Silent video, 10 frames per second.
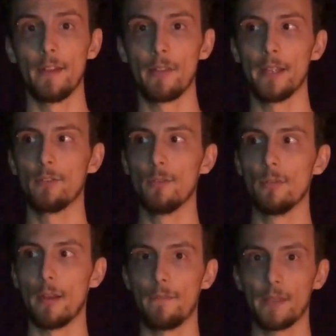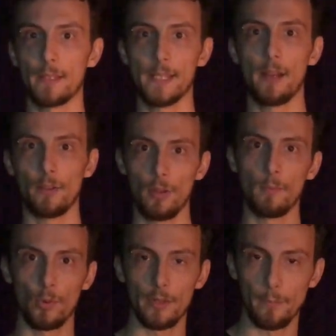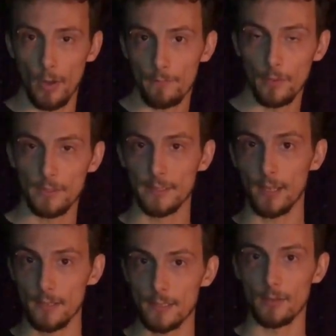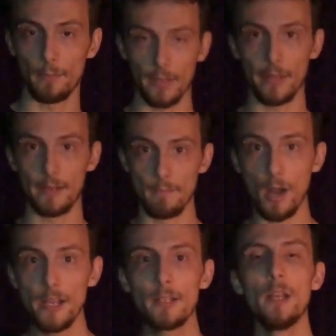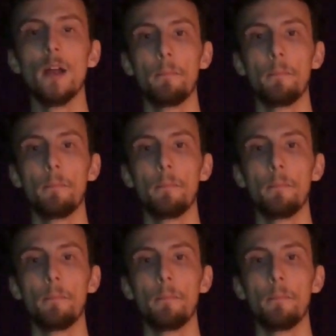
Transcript: Now, they do affect the sound a lot more than a pop filter does, so bear that in mind.